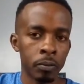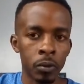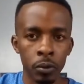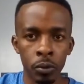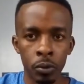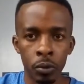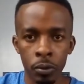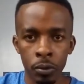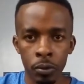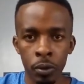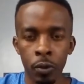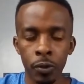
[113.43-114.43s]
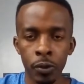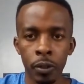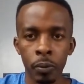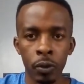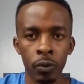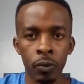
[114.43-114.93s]
you know,
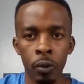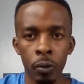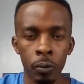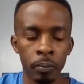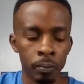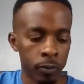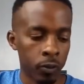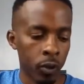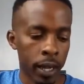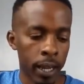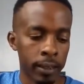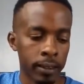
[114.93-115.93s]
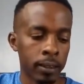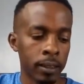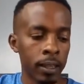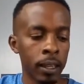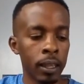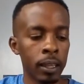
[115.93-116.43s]
comfortable for guys.
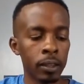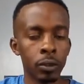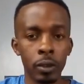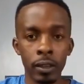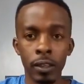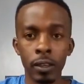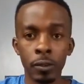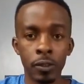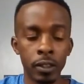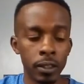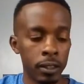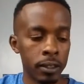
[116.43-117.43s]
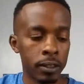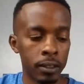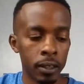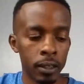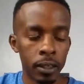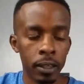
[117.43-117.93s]
So in the key of G, it's
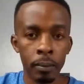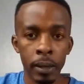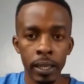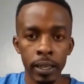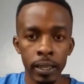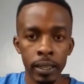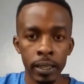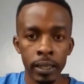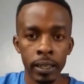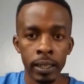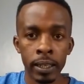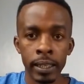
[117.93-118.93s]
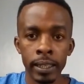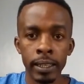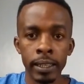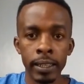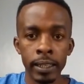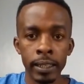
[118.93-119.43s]
E minor,
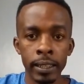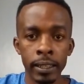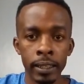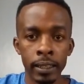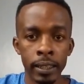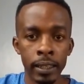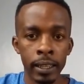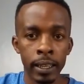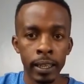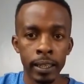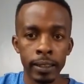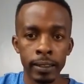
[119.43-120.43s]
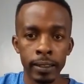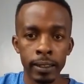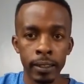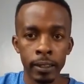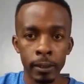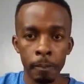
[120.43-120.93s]
D, and
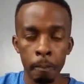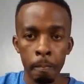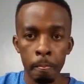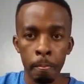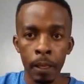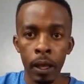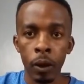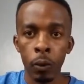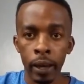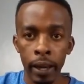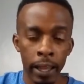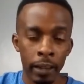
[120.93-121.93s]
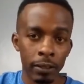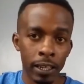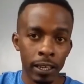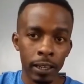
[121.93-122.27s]
C. Well, I have done